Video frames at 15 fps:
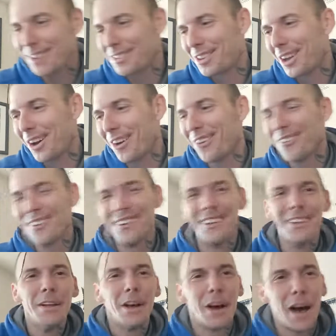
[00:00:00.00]
So
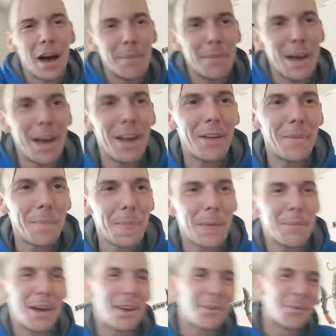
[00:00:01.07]
I'm at
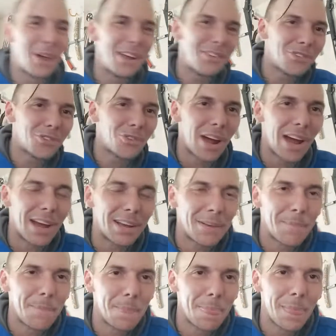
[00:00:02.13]
a racetrack
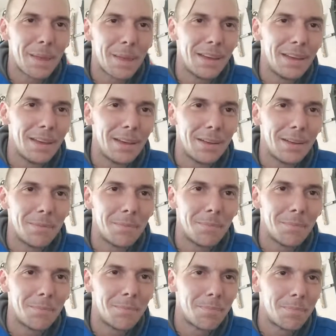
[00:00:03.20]
in
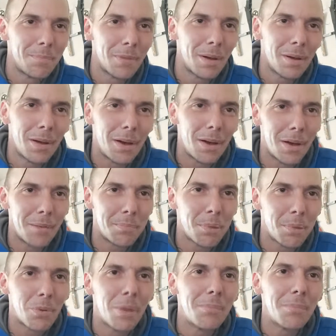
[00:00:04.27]

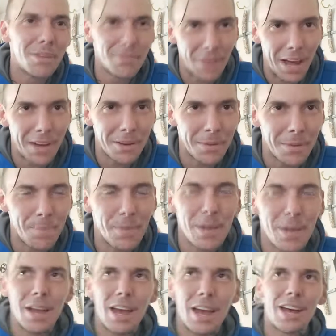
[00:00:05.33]
Pahrump, Nevada,
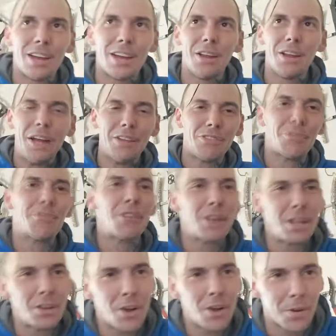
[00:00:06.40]
and it's a
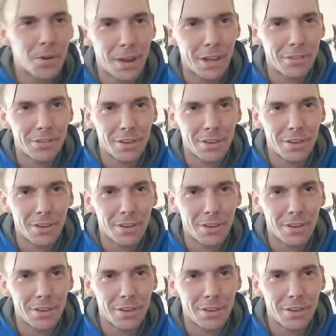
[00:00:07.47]
funny car race.